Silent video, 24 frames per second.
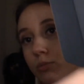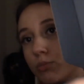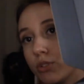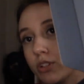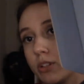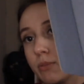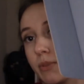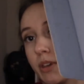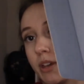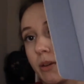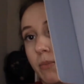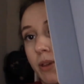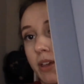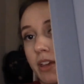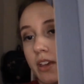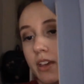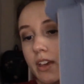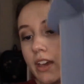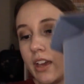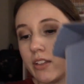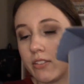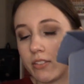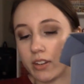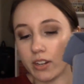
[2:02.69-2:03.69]
Premium,
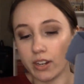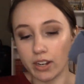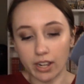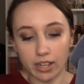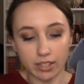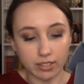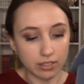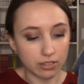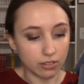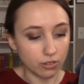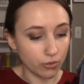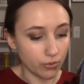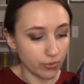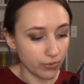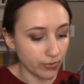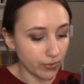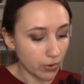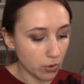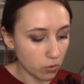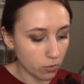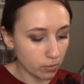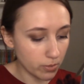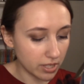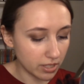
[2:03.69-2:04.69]
and then it has a little
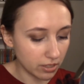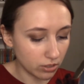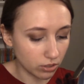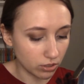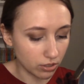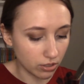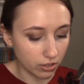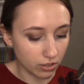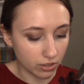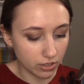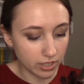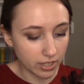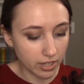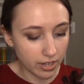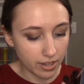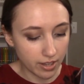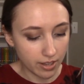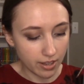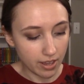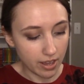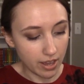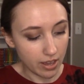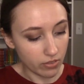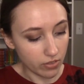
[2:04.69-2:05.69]
foam insert,
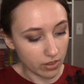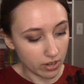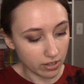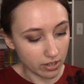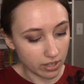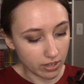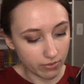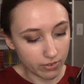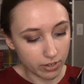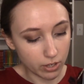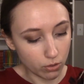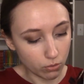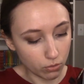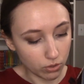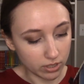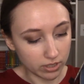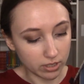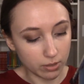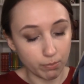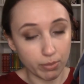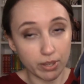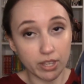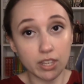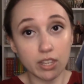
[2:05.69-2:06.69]
and then giving you just
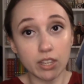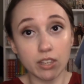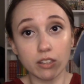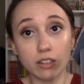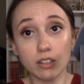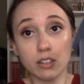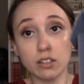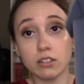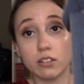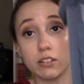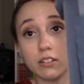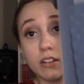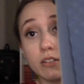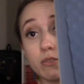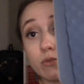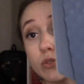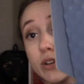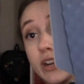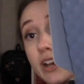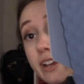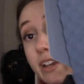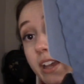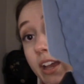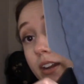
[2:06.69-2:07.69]
a peek of what
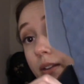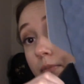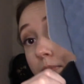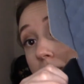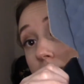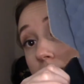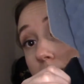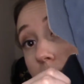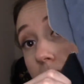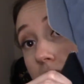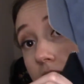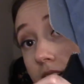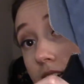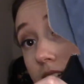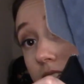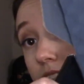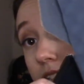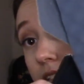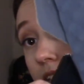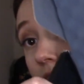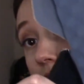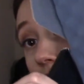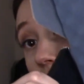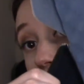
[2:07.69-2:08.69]
I got in my
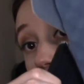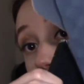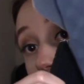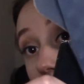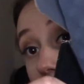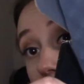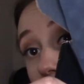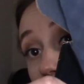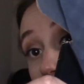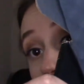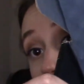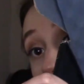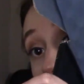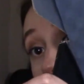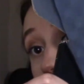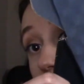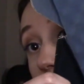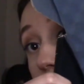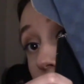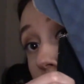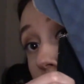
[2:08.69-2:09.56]
box. Here is